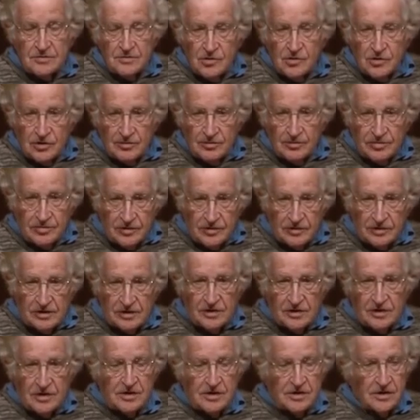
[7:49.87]
the more
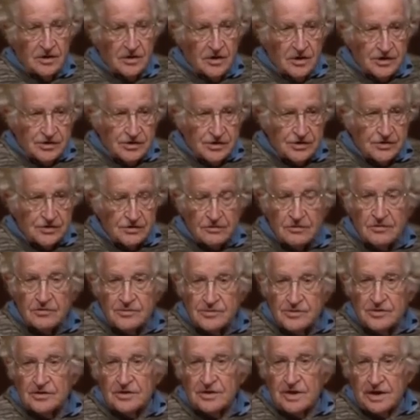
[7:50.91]
brutal, the harshest
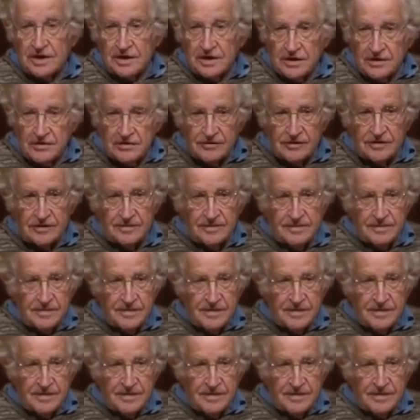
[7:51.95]
groups will take over.